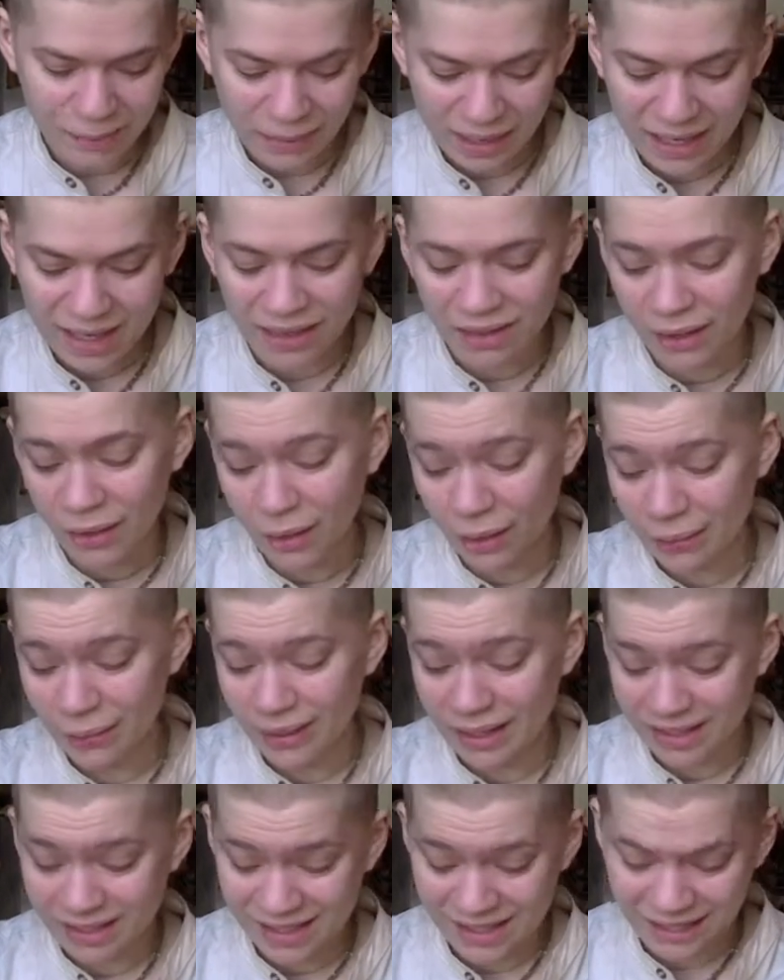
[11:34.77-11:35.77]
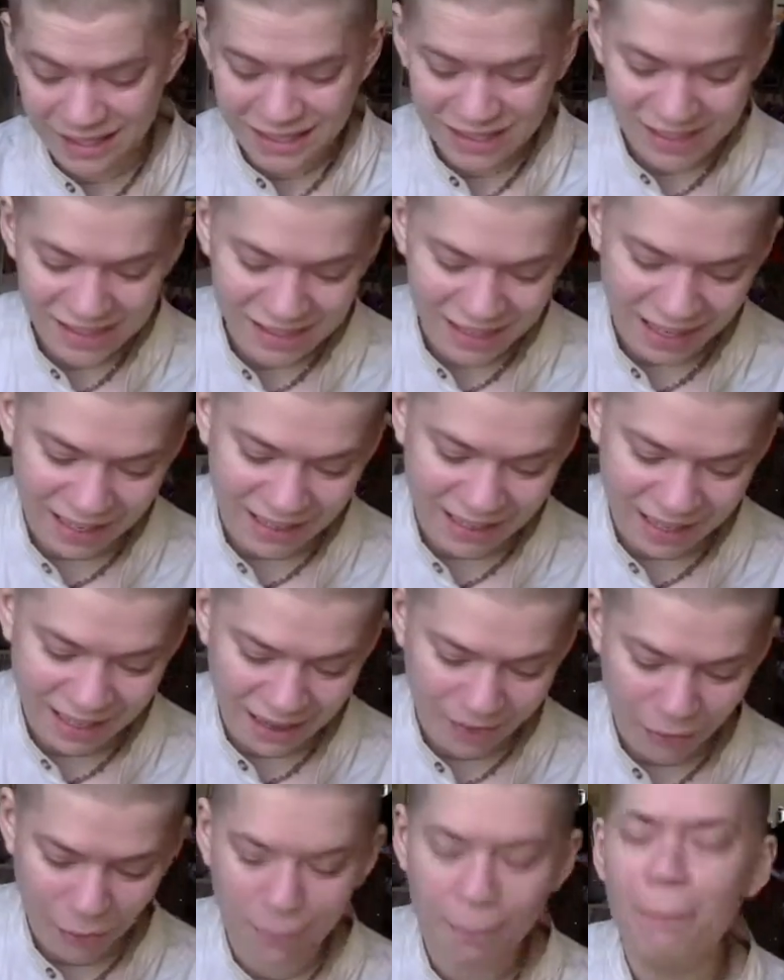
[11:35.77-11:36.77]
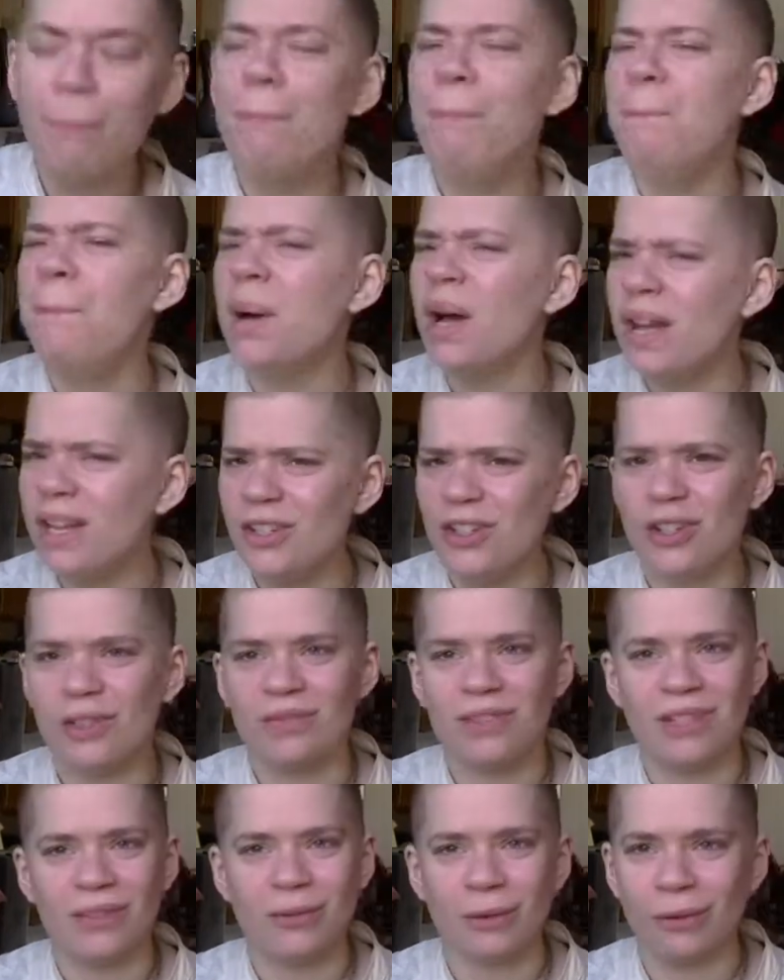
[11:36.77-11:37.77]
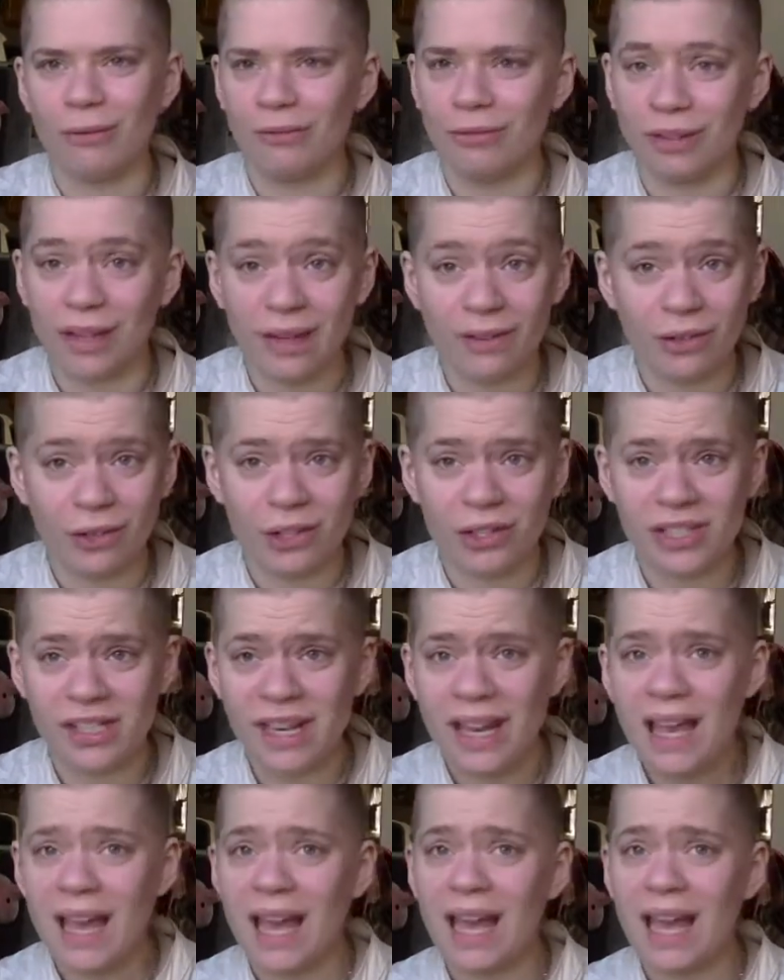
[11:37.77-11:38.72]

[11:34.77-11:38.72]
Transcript: make their own incense and they have a bunch of different flavors,